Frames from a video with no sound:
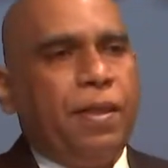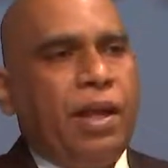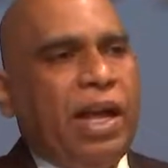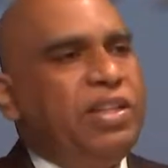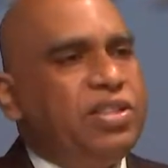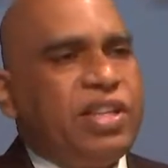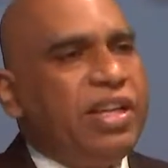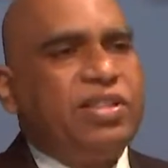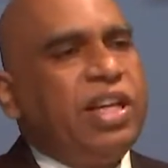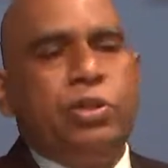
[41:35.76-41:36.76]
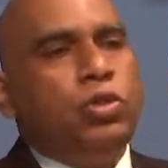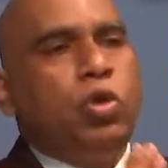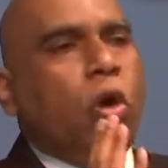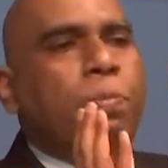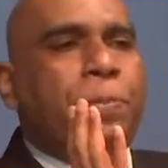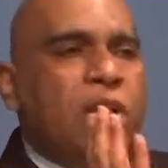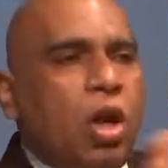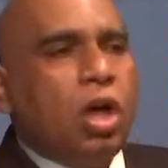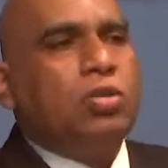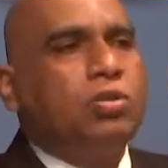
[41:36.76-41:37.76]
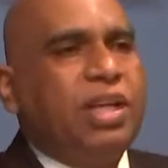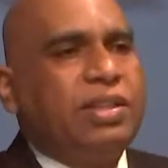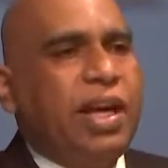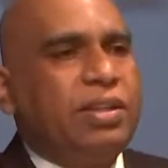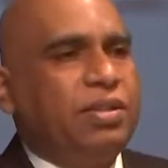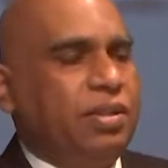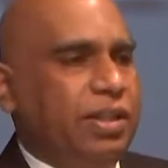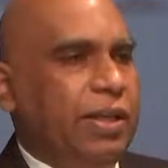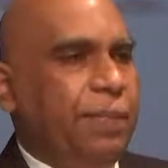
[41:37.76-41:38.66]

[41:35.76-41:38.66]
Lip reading: And he says that you don't belong to that category.